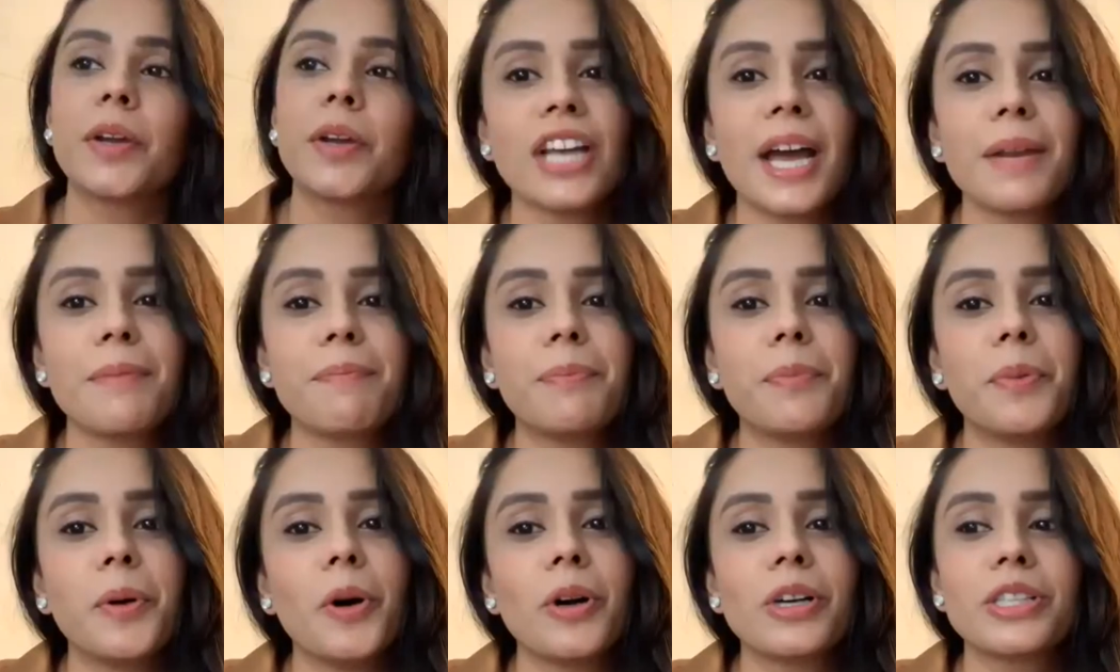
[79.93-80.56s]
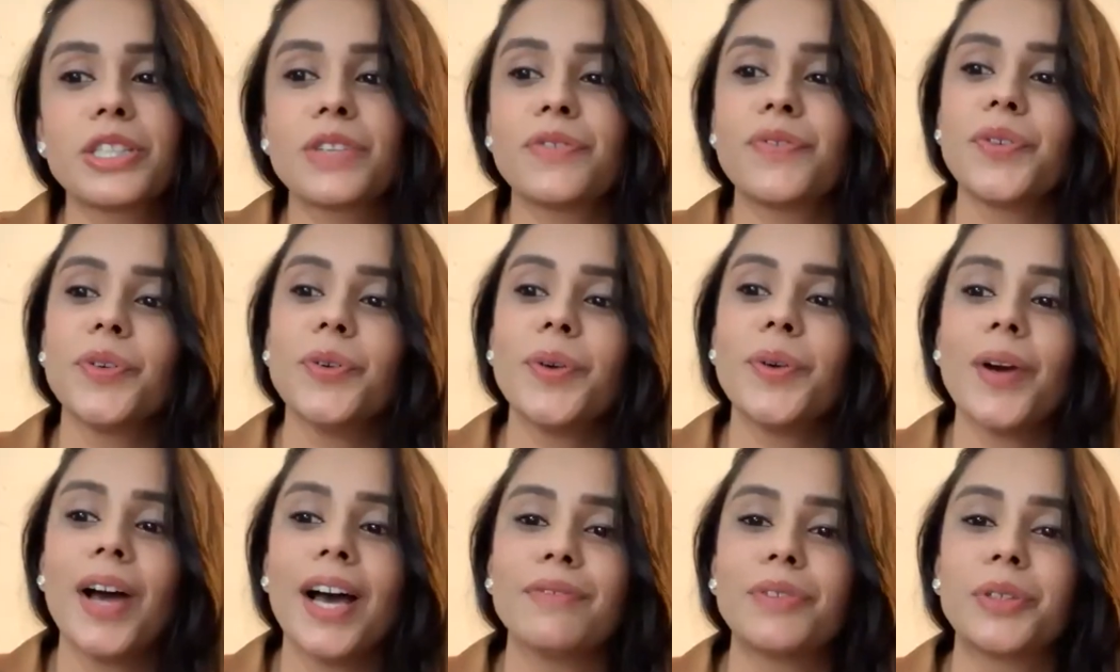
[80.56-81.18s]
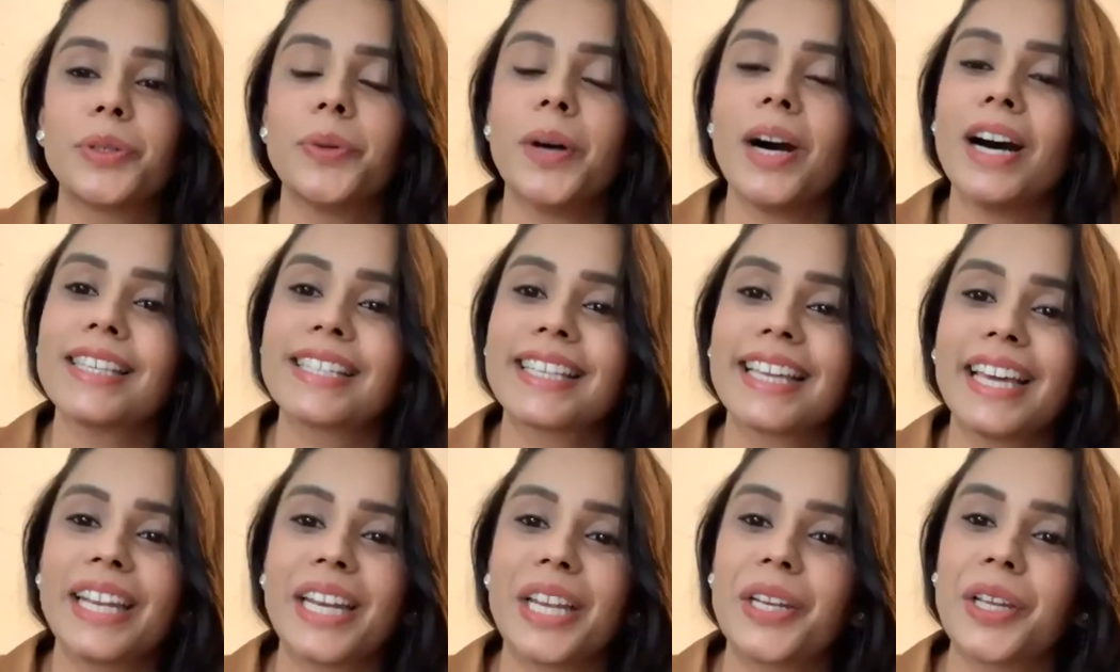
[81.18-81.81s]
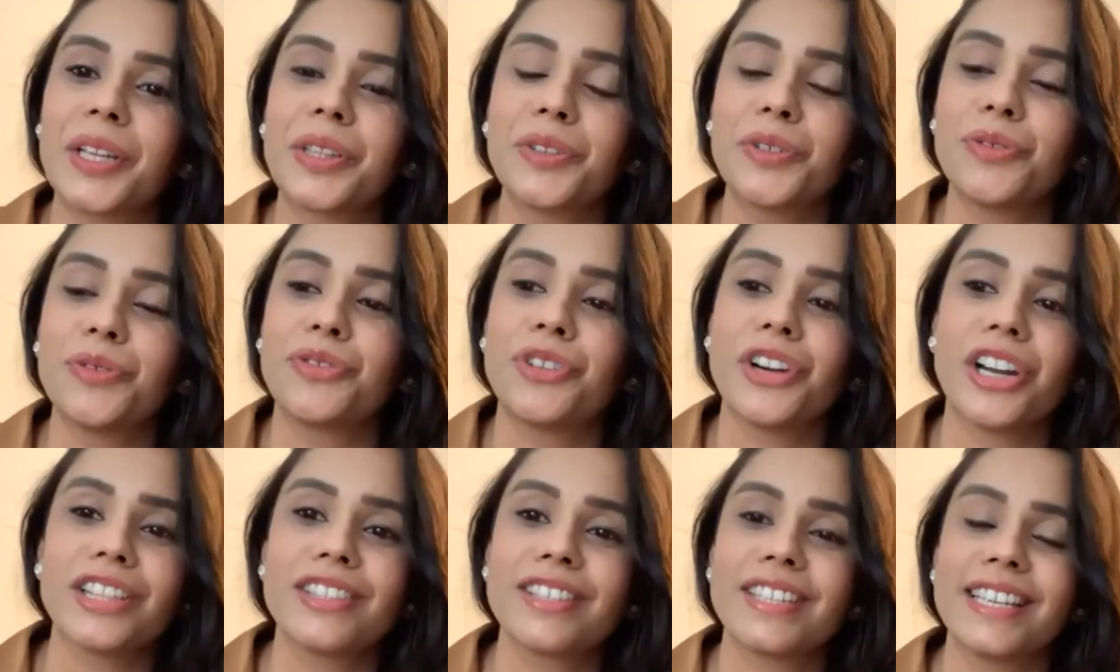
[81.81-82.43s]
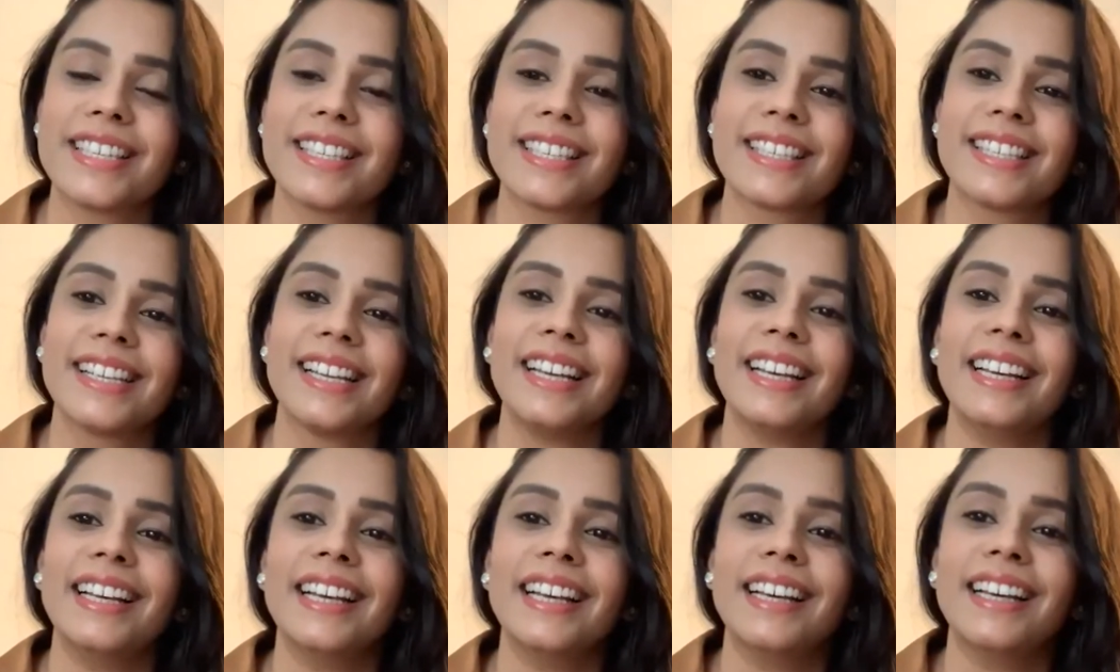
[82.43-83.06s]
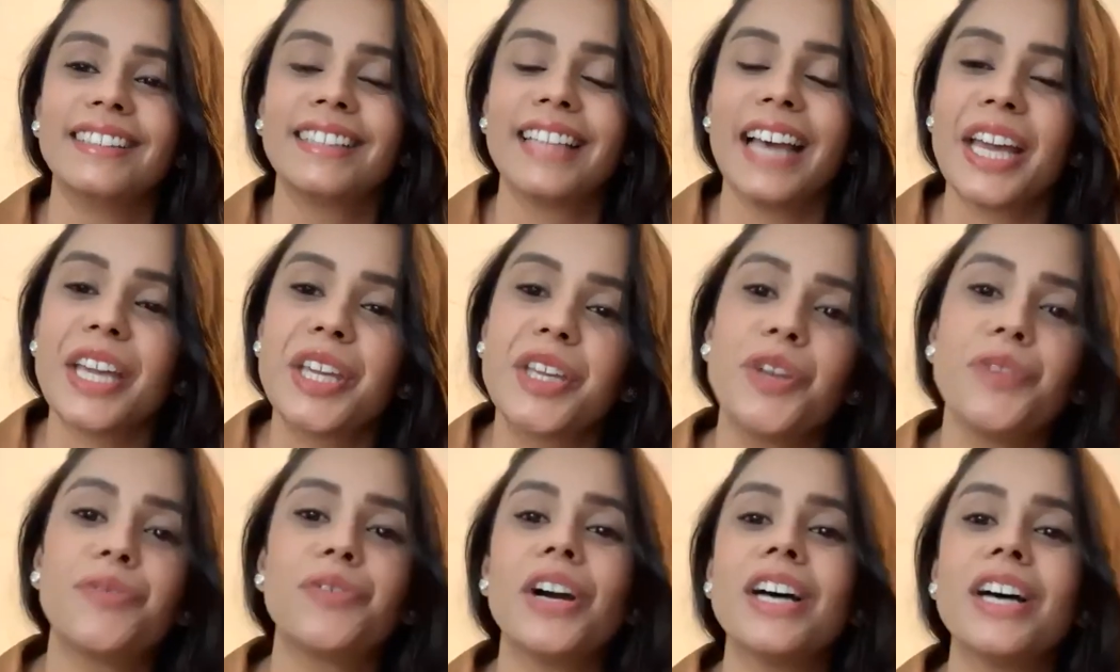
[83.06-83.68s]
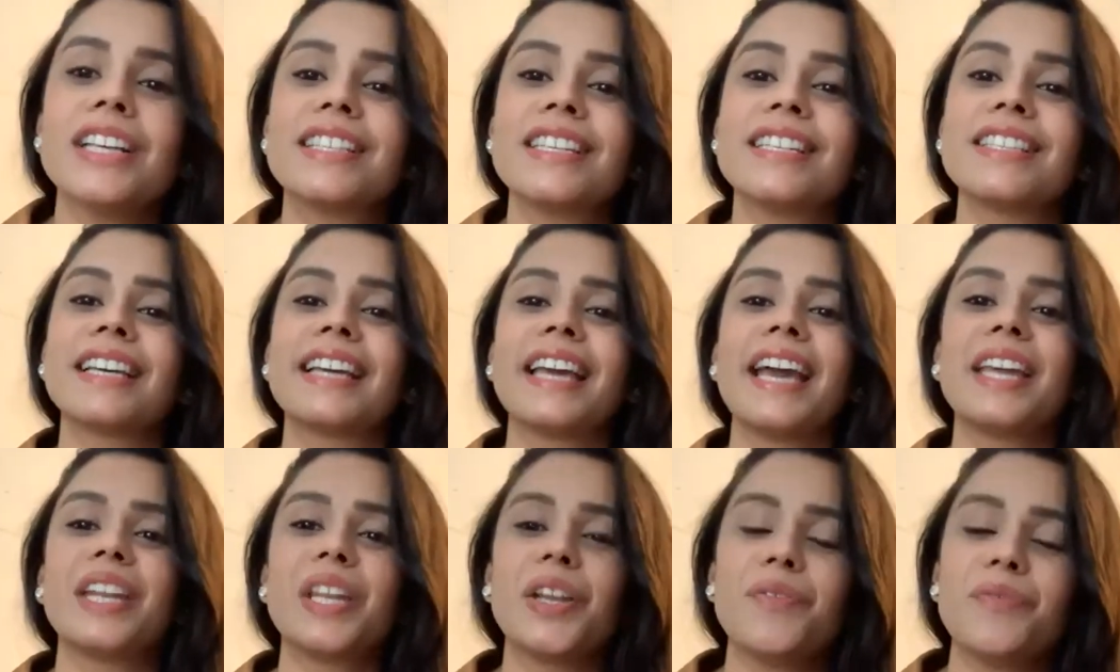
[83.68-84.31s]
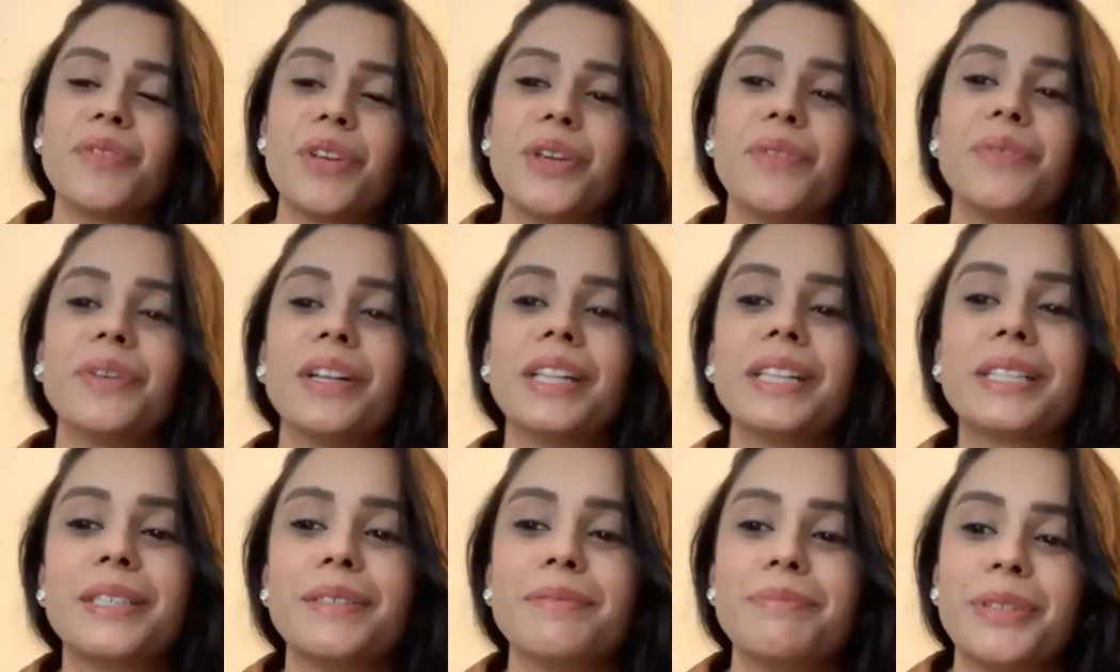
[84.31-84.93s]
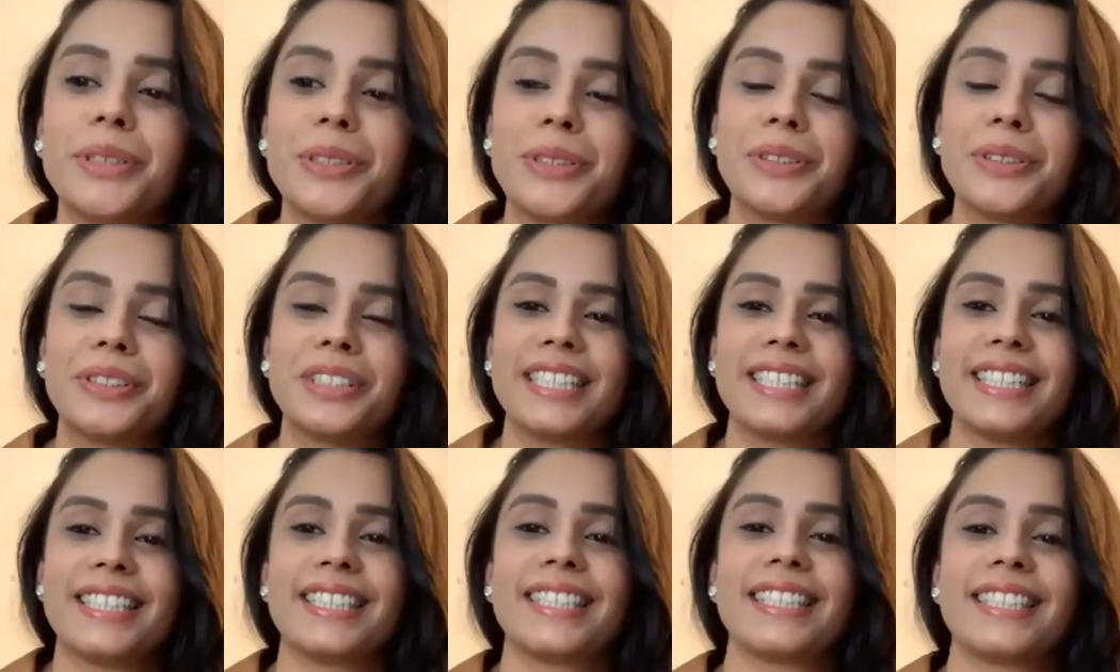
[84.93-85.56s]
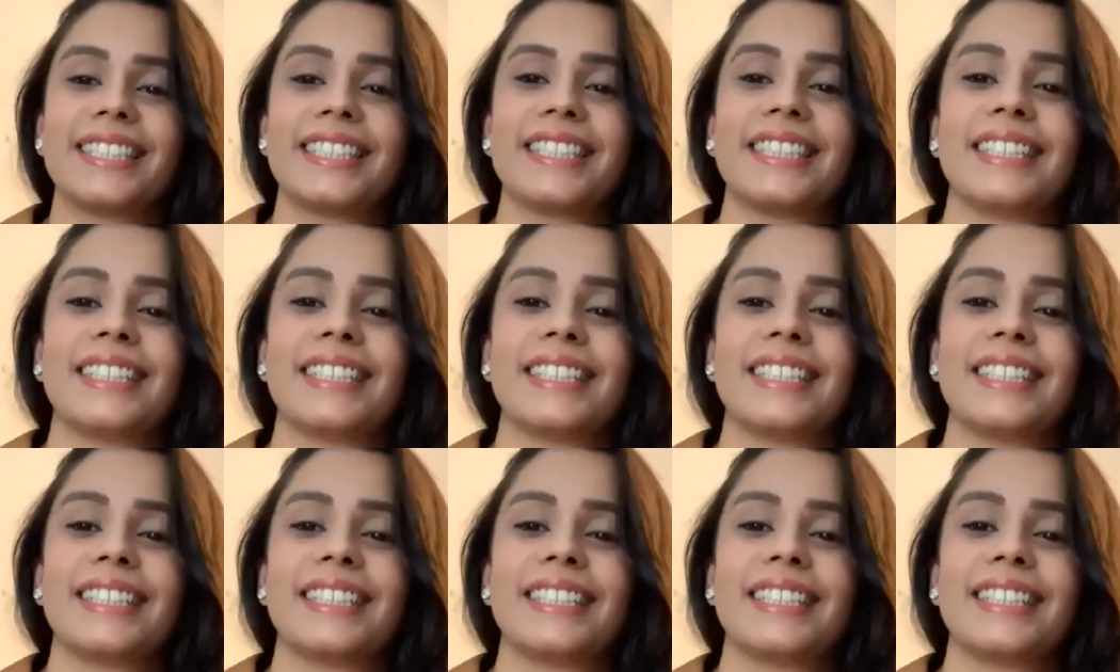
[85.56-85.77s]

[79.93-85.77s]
chat box if you have to ask anything to Francis. Thank you, Francis, again, and we welcome you to this.